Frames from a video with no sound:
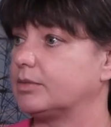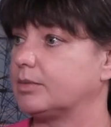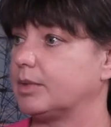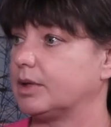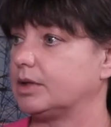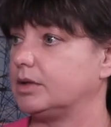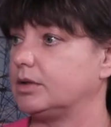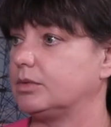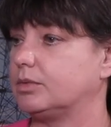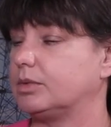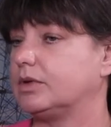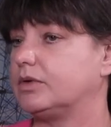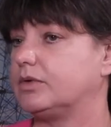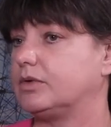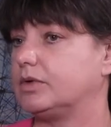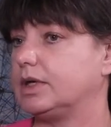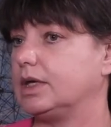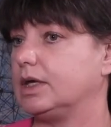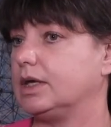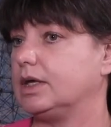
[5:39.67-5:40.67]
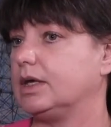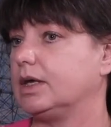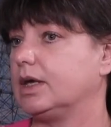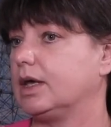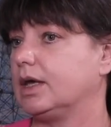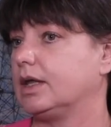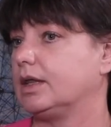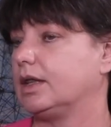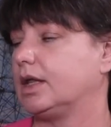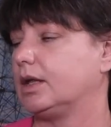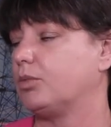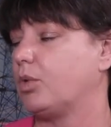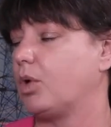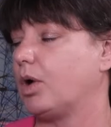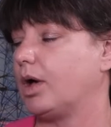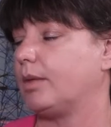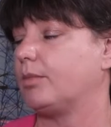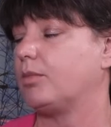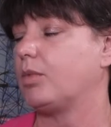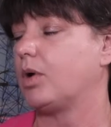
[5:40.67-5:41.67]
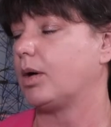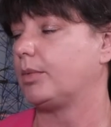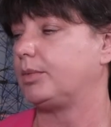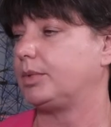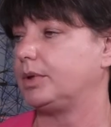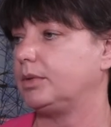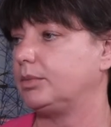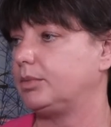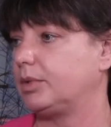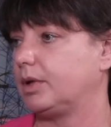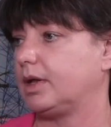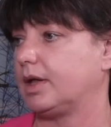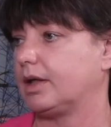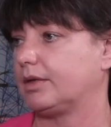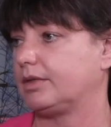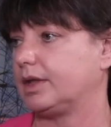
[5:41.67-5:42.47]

but you will see that more and more people are